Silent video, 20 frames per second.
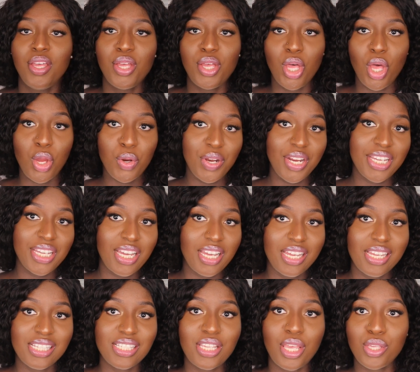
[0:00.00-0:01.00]
Alright
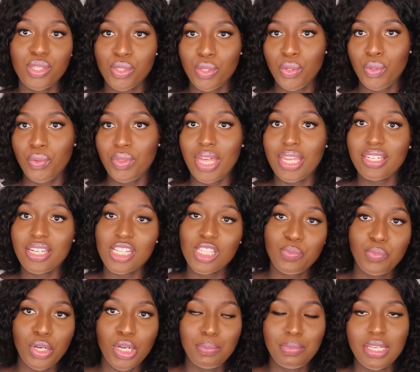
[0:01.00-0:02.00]
guys, so that does
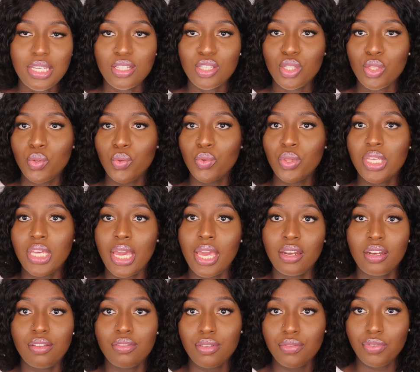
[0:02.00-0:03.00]
bring me to the
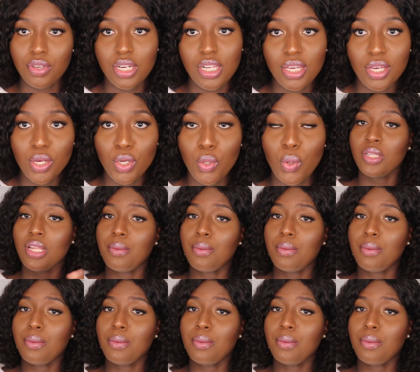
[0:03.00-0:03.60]
end of the video.